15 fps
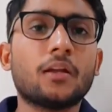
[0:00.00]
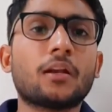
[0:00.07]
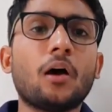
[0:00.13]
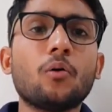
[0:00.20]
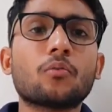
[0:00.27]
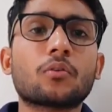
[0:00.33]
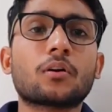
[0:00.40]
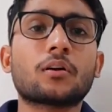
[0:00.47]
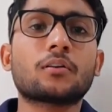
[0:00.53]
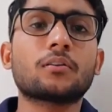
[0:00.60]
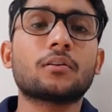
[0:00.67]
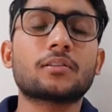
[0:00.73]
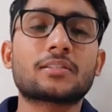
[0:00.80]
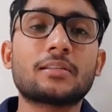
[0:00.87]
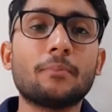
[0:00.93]
Now
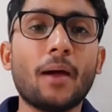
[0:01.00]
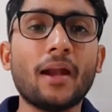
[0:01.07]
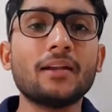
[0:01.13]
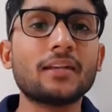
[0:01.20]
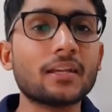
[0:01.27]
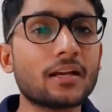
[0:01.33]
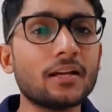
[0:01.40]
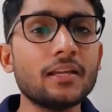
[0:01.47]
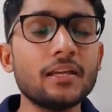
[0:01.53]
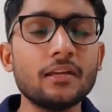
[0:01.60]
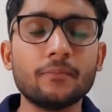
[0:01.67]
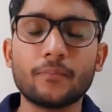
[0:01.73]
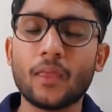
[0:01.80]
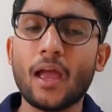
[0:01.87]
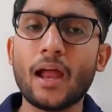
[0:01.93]

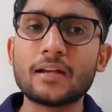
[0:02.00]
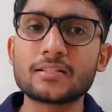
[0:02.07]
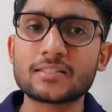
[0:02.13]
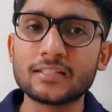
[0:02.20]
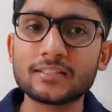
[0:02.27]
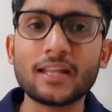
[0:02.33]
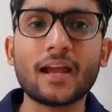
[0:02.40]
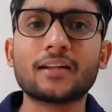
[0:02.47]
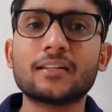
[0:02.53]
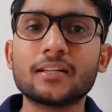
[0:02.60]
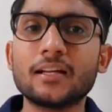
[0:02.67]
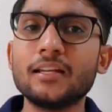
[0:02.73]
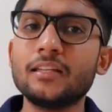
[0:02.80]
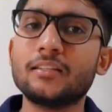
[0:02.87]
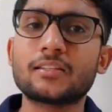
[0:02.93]
semantically and
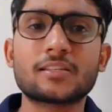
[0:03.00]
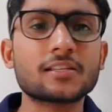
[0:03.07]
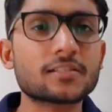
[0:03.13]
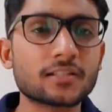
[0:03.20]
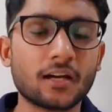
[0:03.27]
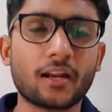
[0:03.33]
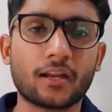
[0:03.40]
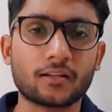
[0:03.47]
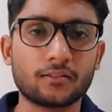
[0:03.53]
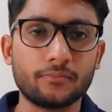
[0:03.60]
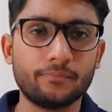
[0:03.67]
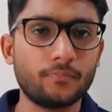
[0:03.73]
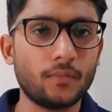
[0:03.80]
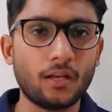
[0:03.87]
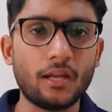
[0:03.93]
syntactically this is correct,
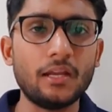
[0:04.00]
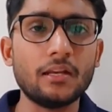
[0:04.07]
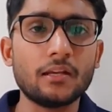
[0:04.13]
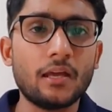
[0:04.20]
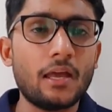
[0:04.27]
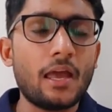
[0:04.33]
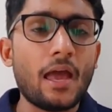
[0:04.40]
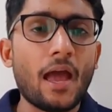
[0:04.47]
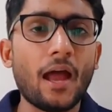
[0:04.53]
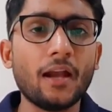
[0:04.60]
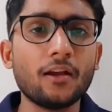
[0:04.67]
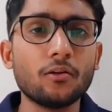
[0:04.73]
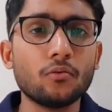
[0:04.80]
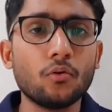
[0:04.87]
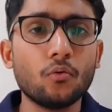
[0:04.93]
right? And